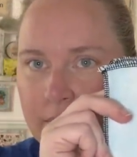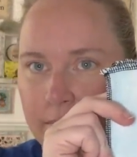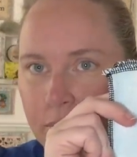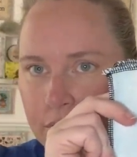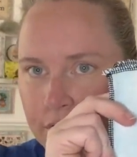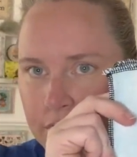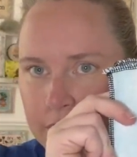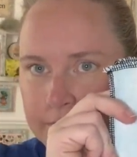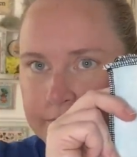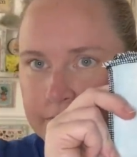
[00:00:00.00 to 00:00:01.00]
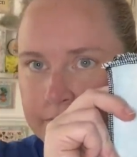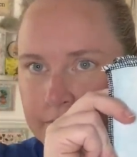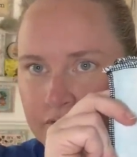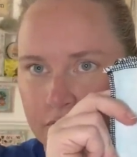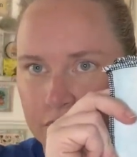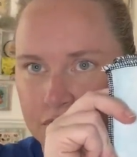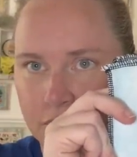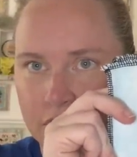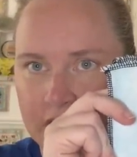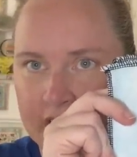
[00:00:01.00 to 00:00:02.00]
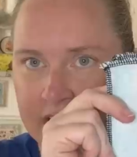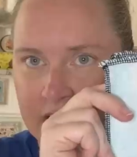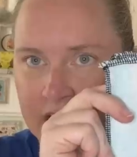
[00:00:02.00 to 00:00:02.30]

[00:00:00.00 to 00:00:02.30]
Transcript: border before a squirrel hit.